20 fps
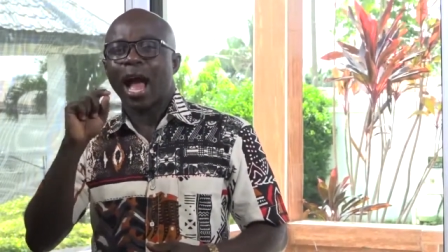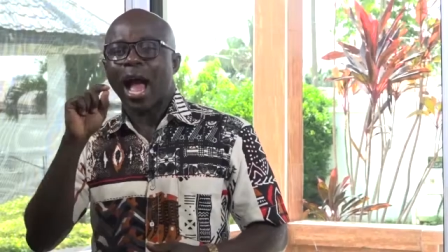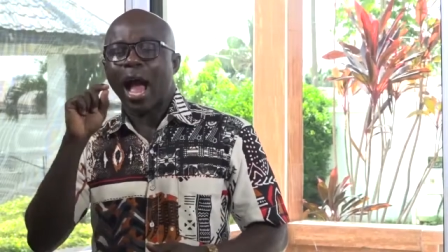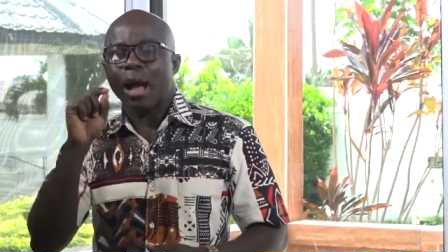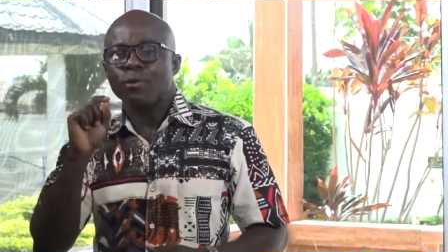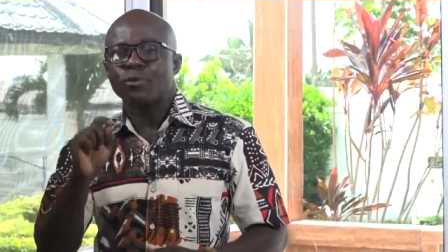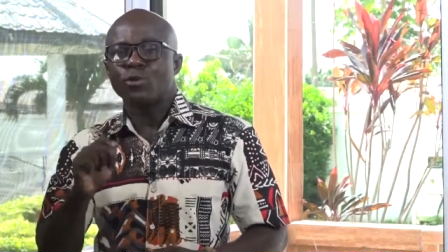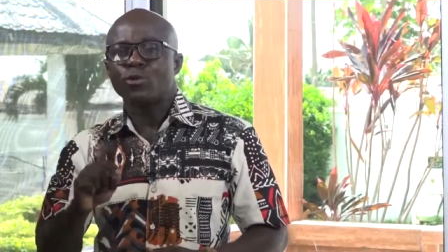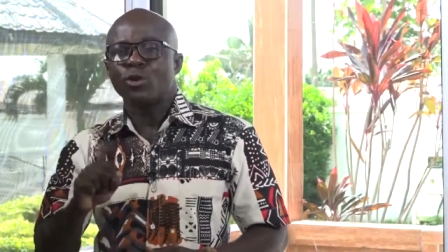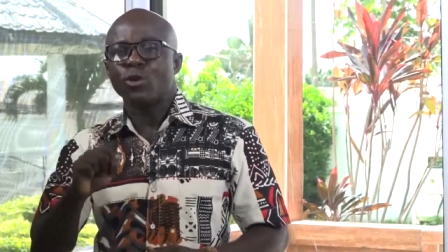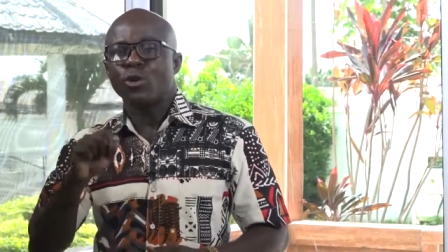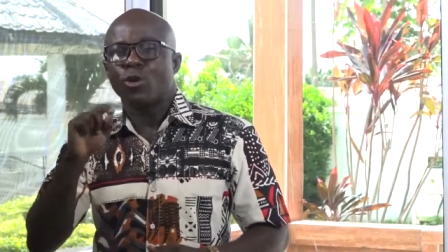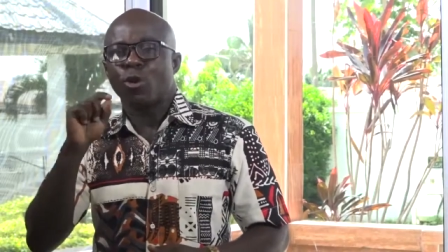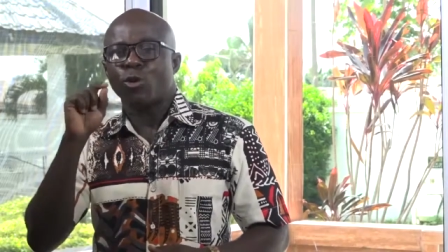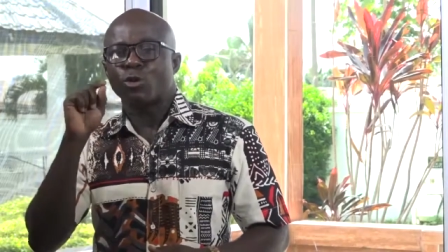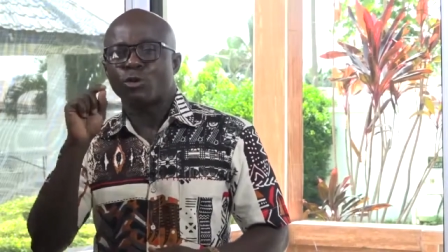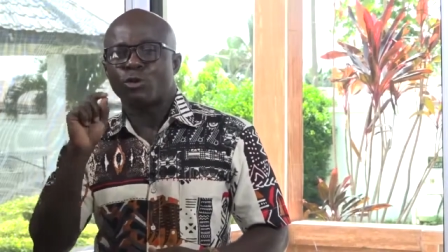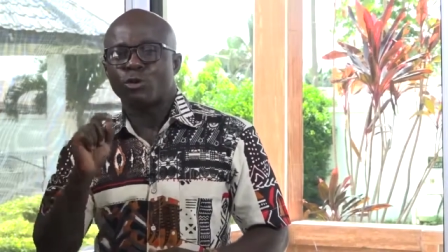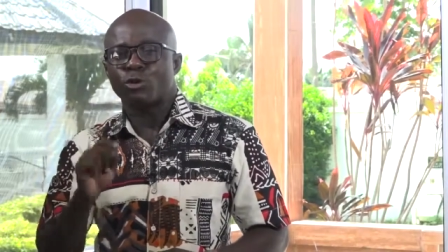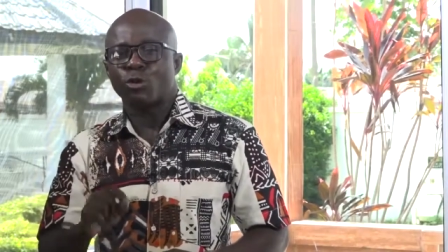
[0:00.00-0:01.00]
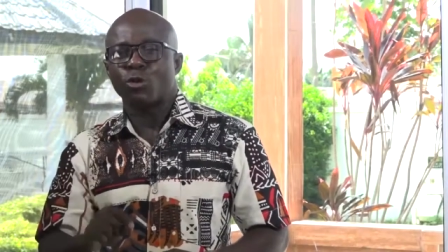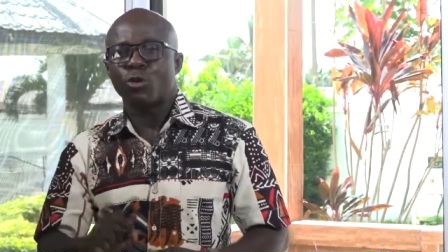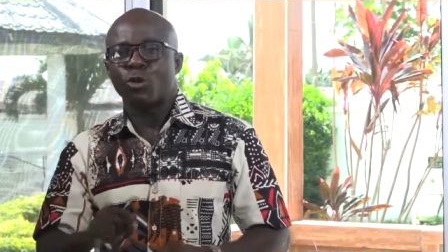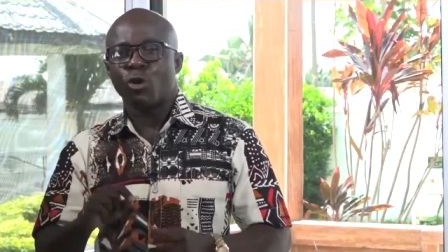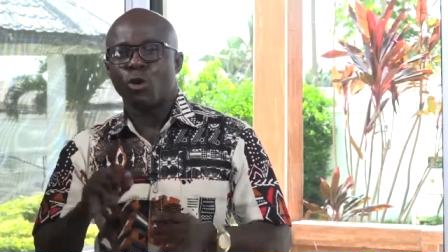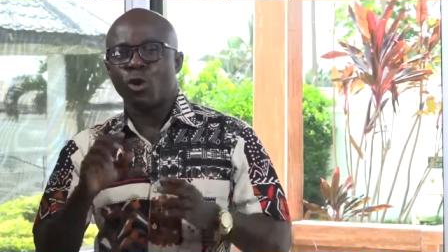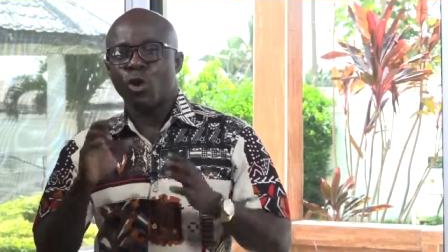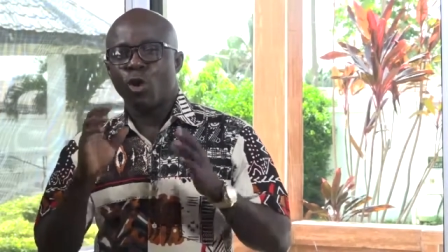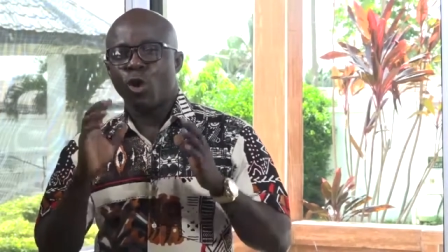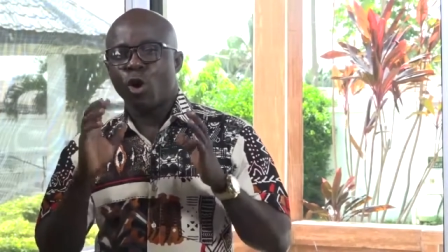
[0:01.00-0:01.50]
absolute control
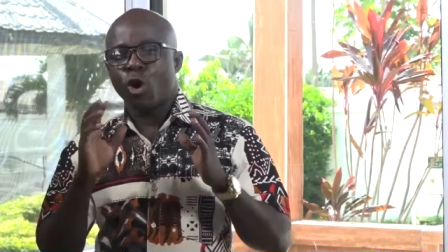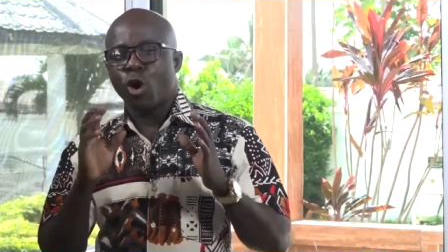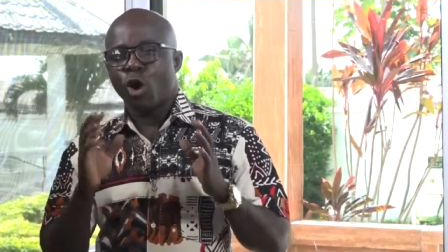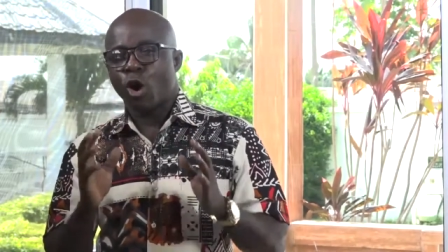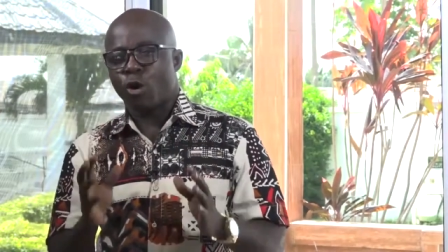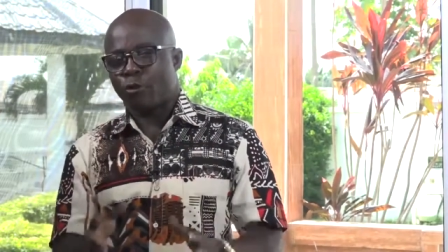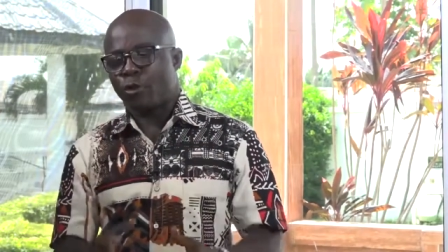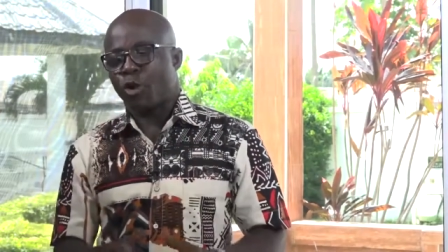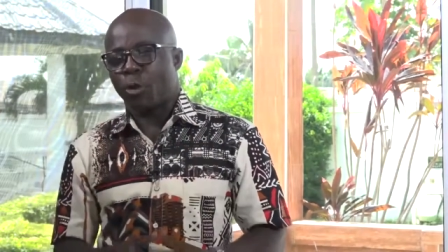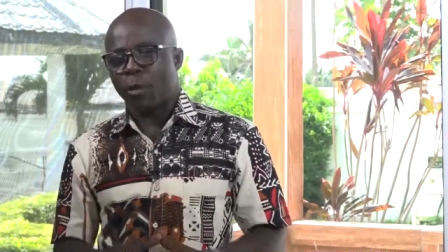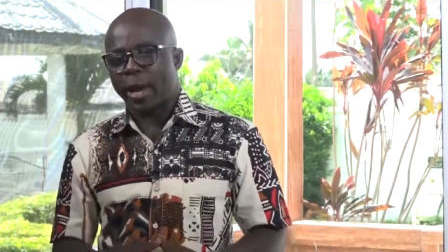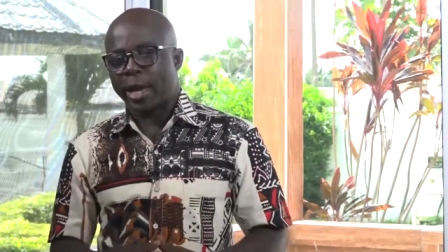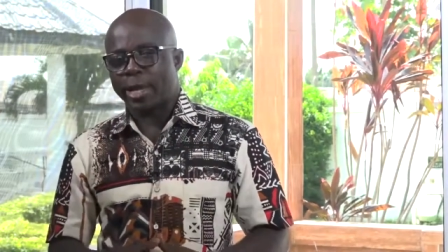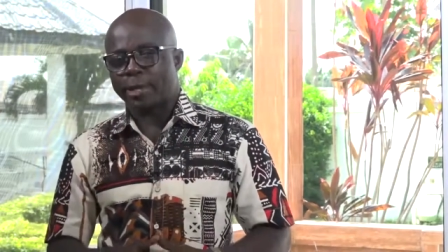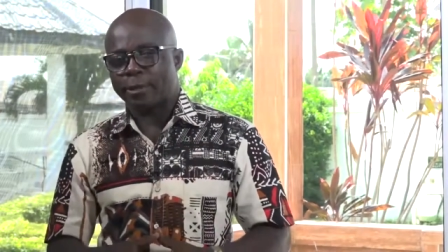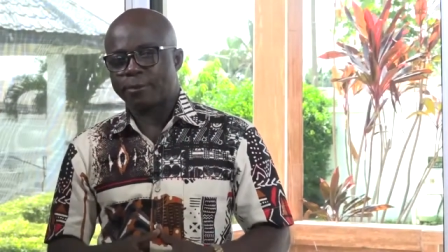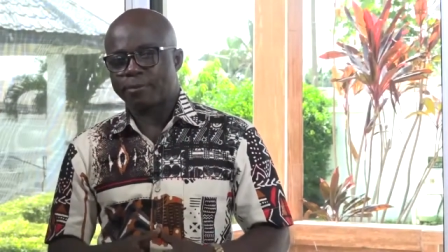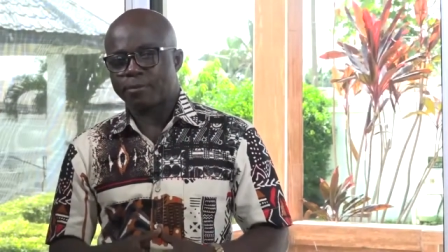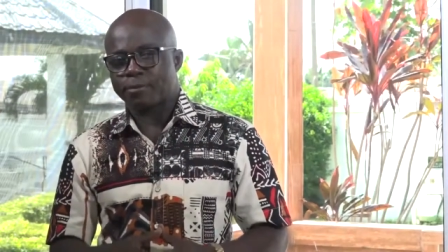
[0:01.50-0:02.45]
of your mind.